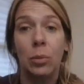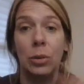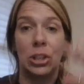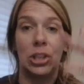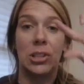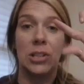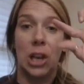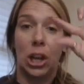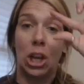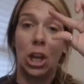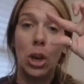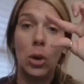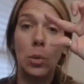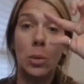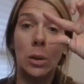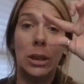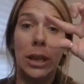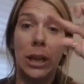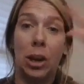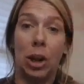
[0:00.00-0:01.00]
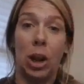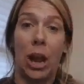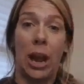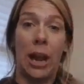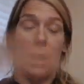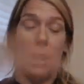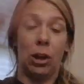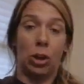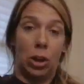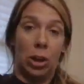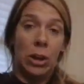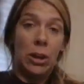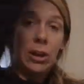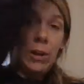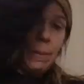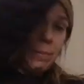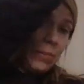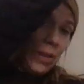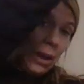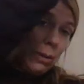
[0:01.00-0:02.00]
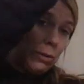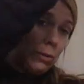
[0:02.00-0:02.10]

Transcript: which is a cute little angle, and that